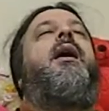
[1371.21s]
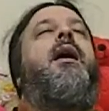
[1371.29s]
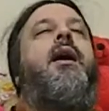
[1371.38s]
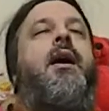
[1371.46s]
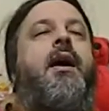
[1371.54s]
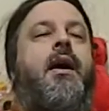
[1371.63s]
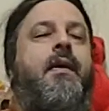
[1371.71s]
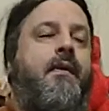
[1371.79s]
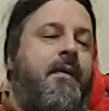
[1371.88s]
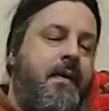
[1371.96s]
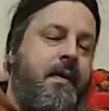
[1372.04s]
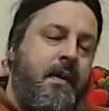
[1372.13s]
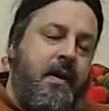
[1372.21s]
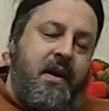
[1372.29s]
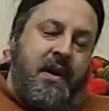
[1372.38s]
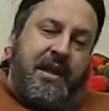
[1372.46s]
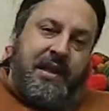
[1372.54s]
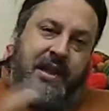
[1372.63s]
Uh,
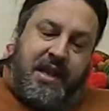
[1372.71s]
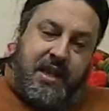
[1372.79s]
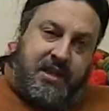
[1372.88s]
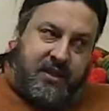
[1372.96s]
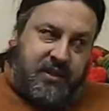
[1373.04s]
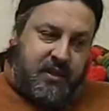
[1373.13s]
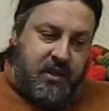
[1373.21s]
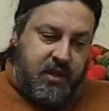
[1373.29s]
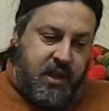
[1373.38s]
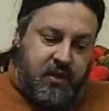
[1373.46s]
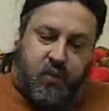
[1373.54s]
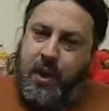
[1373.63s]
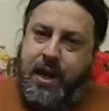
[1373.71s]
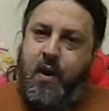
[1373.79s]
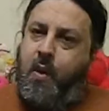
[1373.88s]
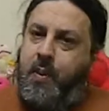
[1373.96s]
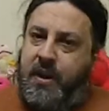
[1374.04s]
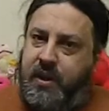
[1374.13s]
in Linux, it's wide
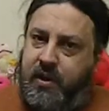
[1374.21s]
open.